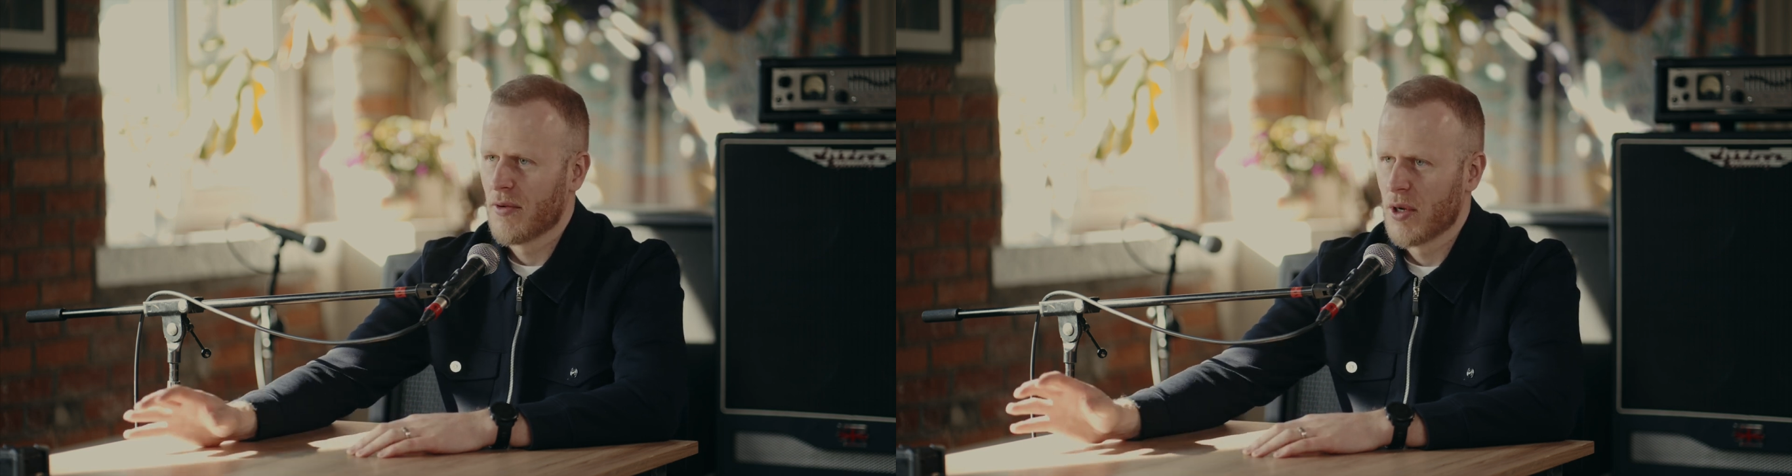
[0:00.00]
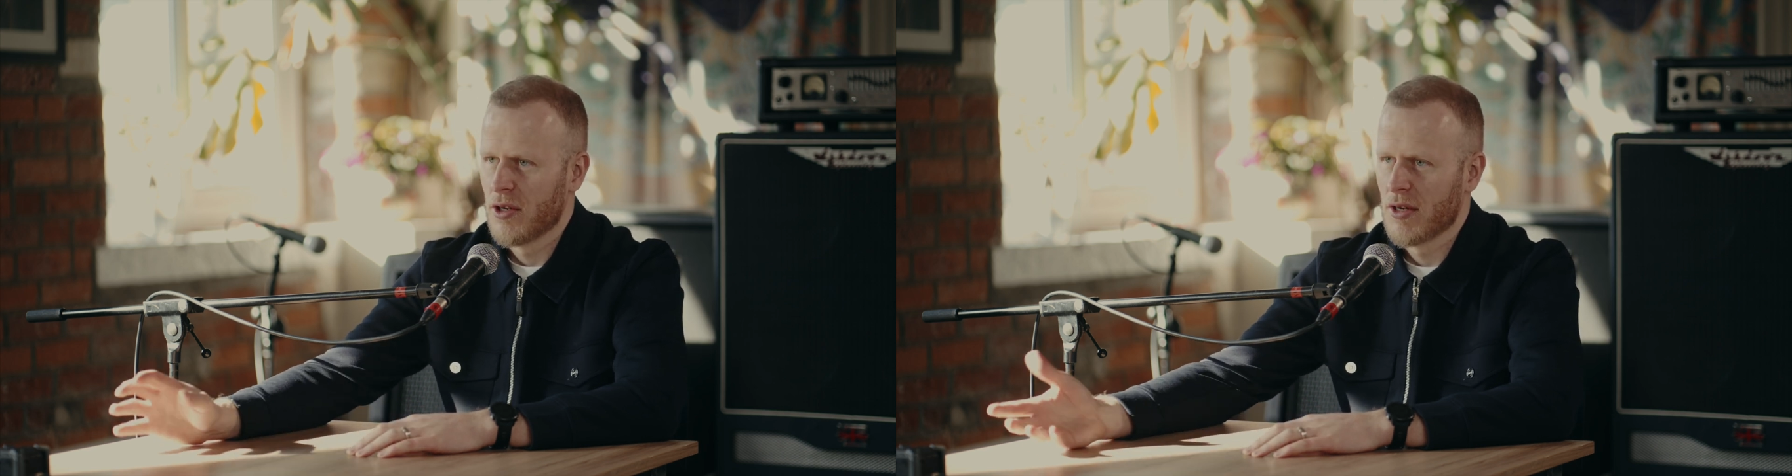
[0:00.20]

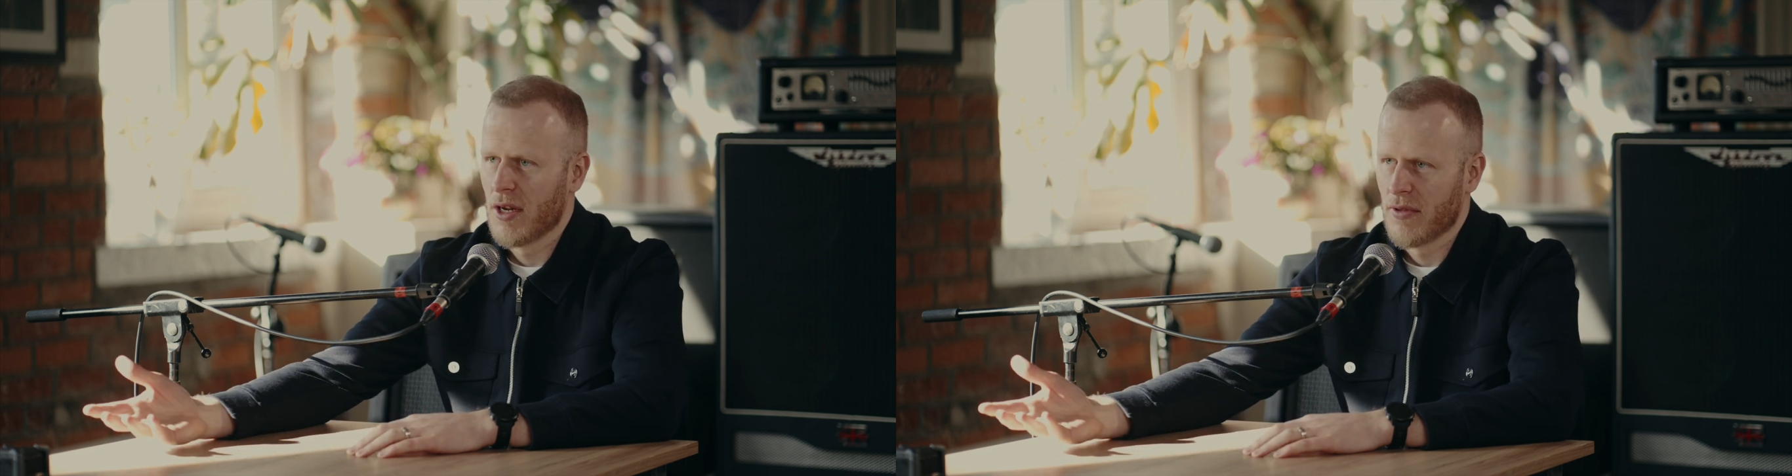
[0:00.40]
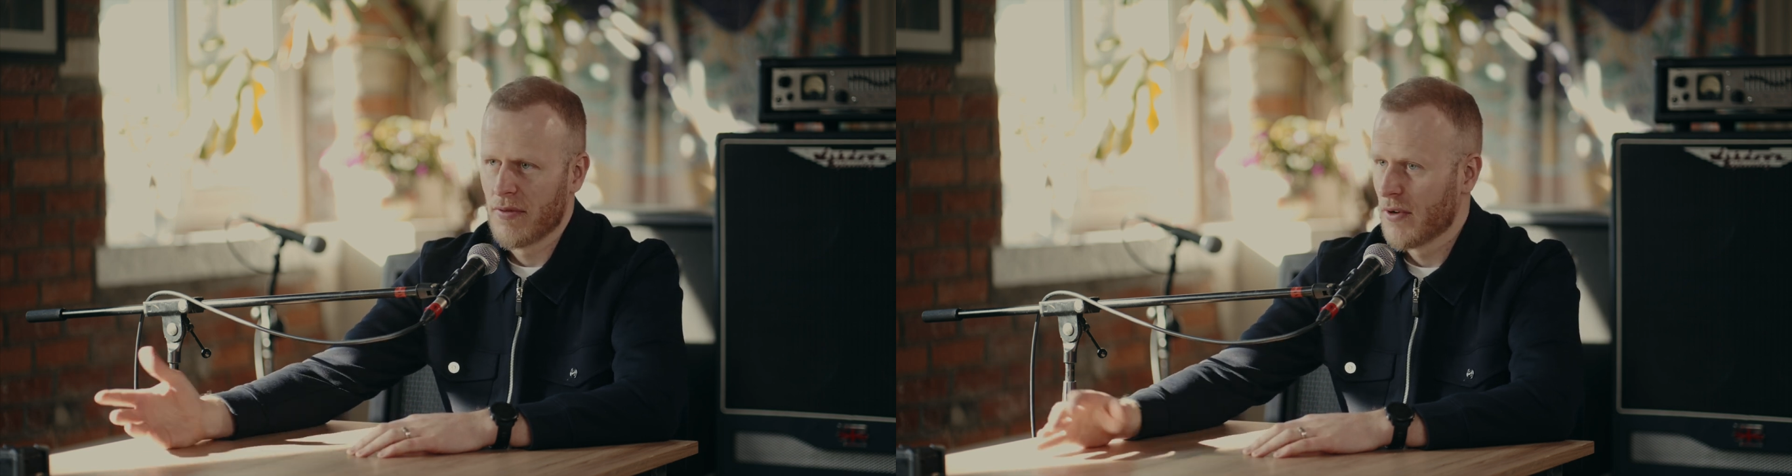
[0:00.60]
when you
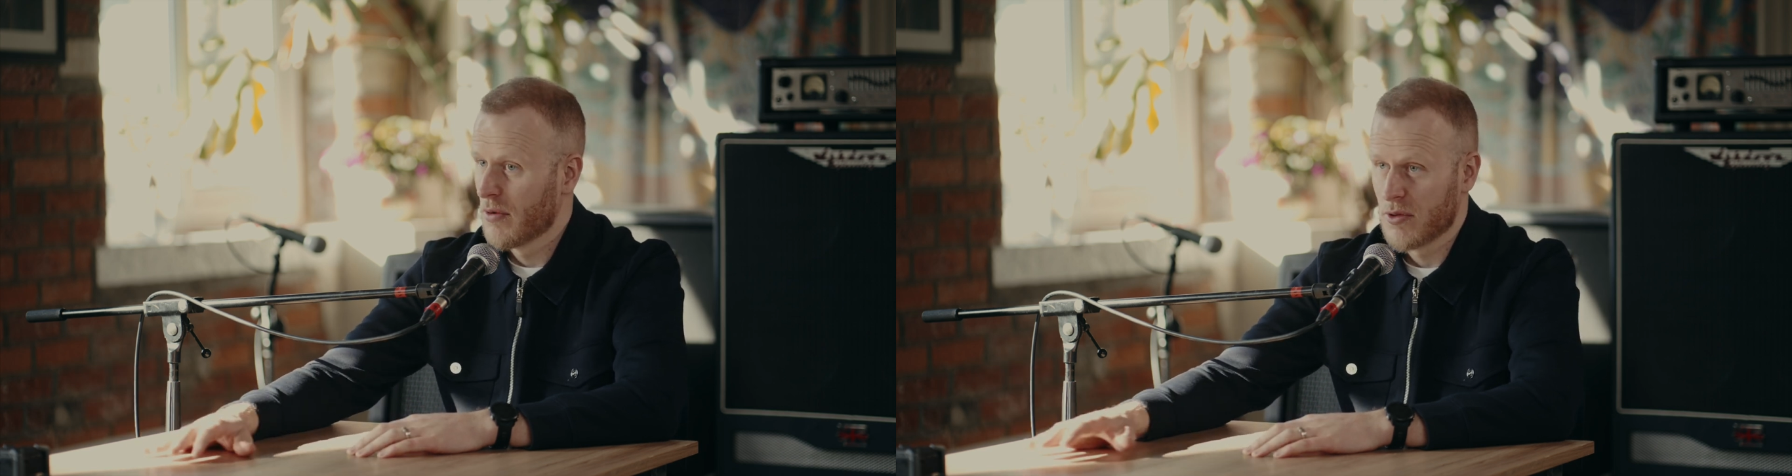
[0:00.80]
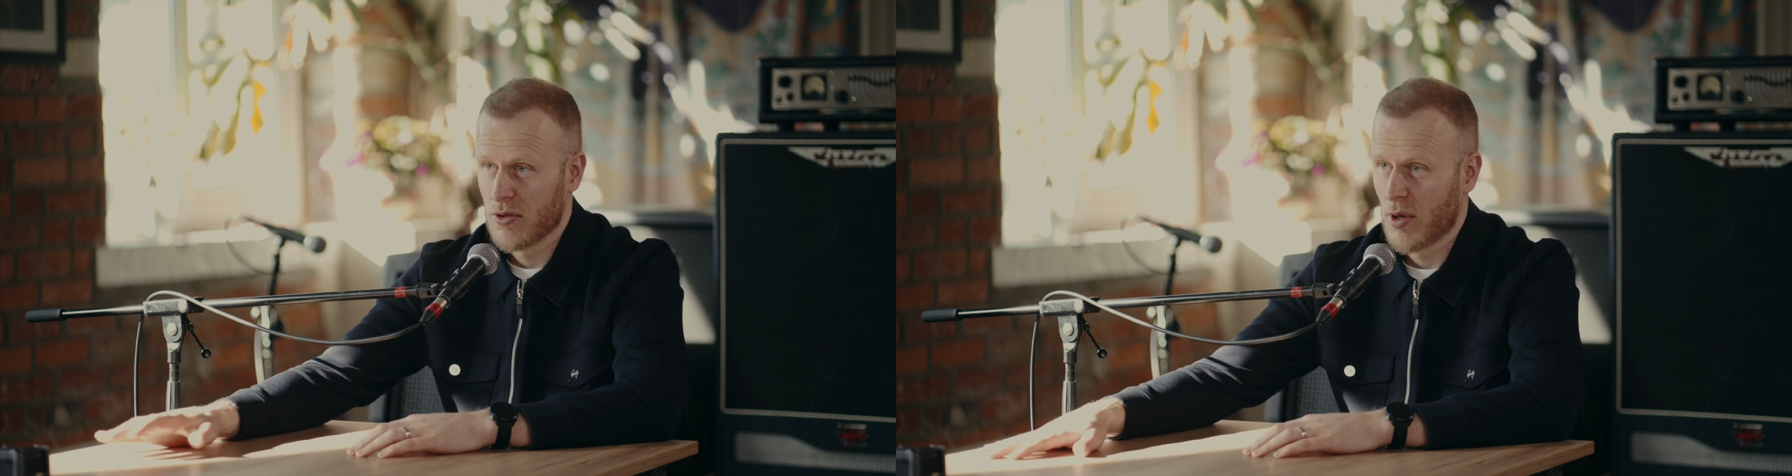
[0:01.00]
deliver the
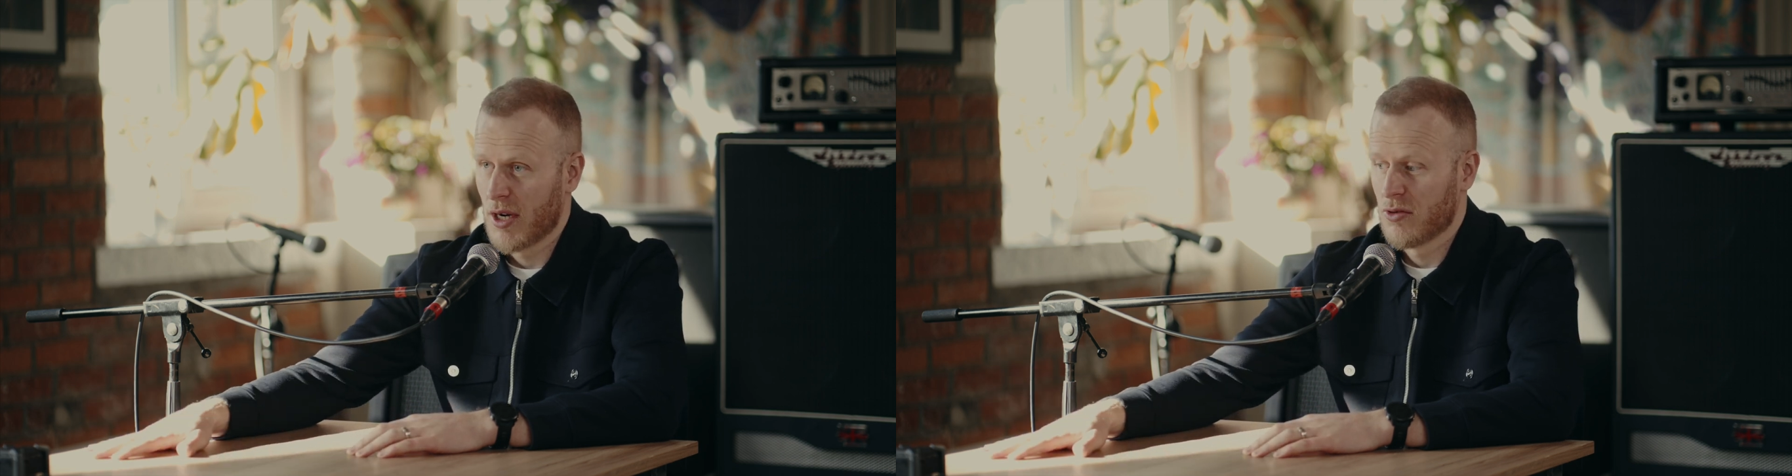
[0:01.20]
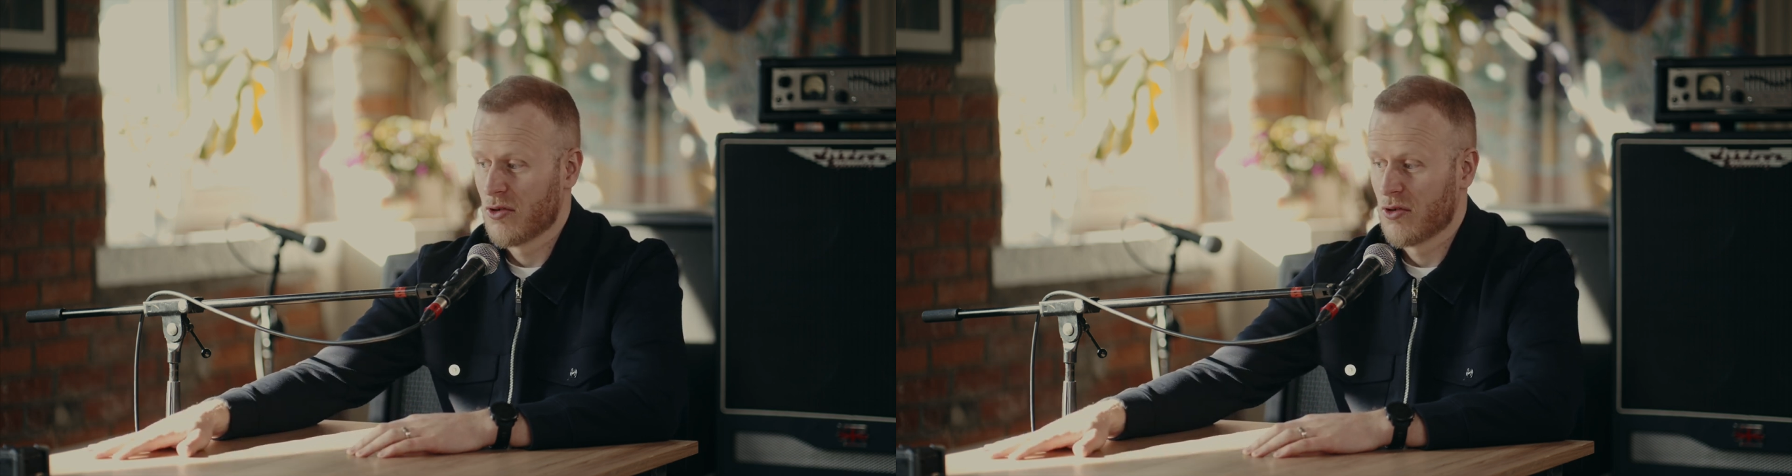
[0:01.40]
films as well,